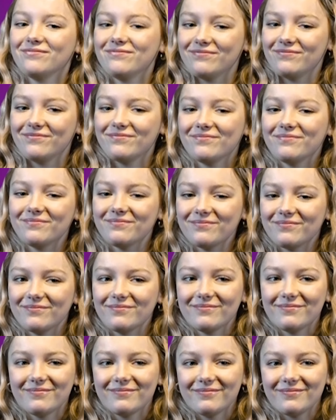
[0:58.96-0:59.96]

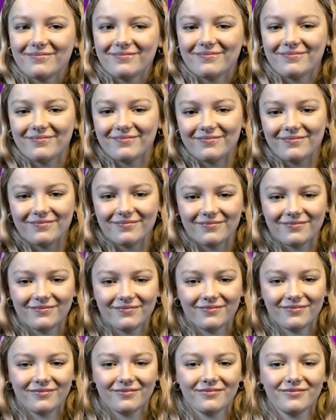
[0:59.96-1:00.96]

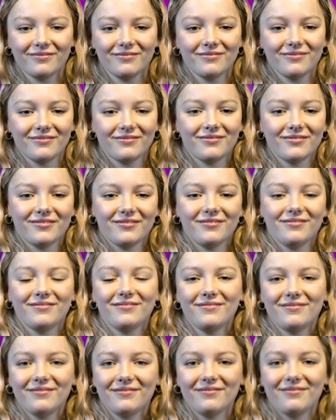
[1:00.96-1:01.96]

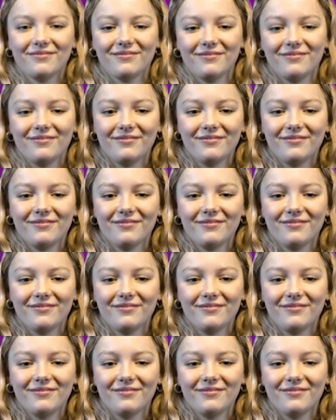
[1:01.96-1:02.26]
The person shown says nothing.